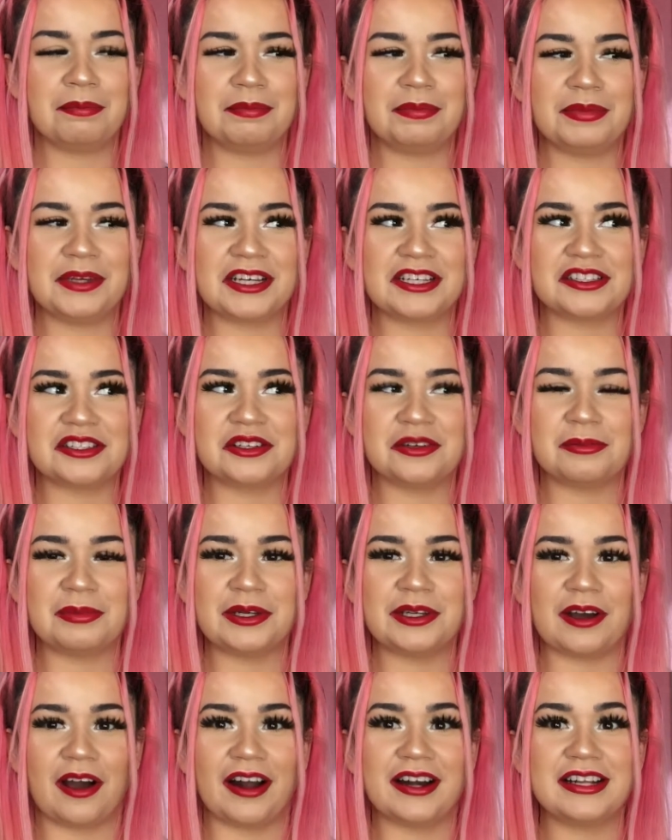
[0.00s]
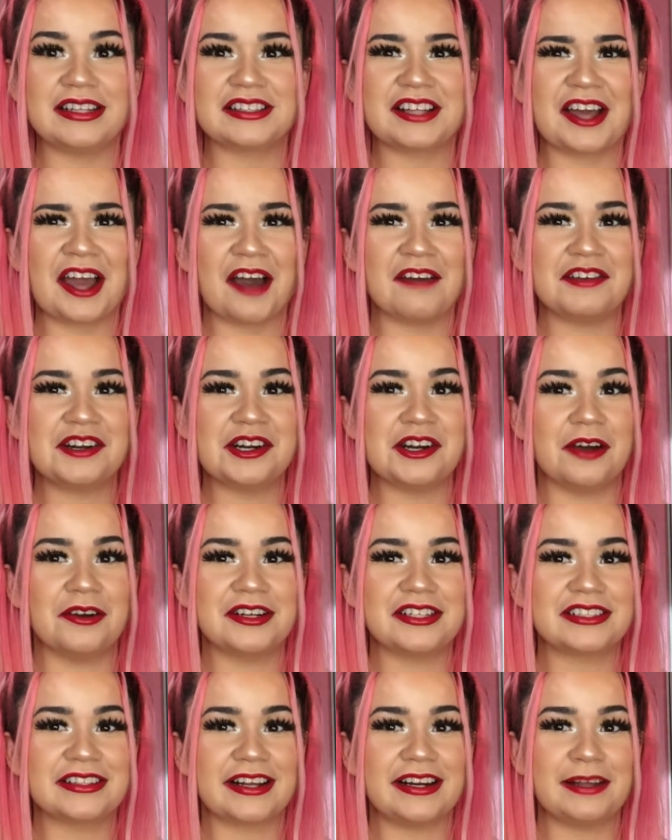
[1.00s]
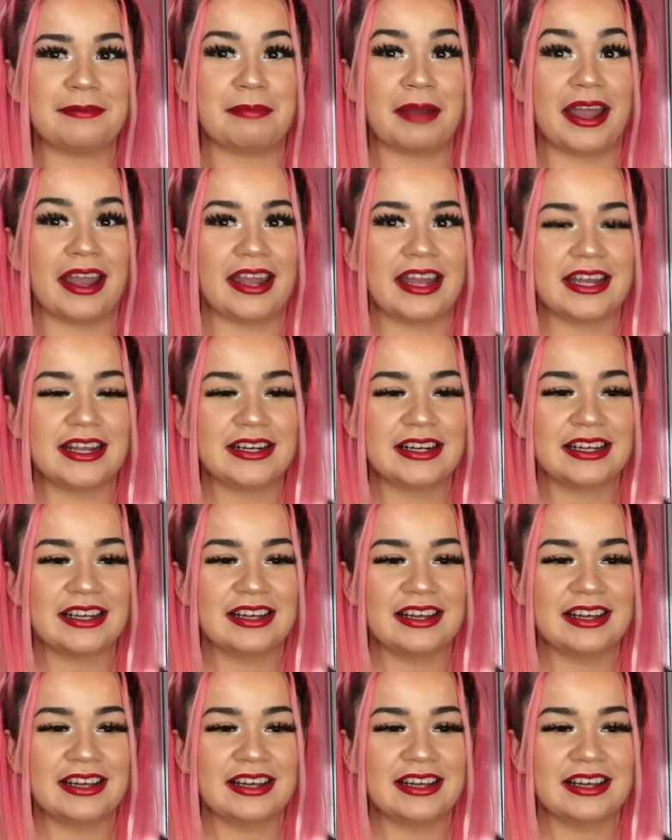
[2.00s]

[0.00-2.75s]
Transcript: because to be honest, I haven't noticed any pain.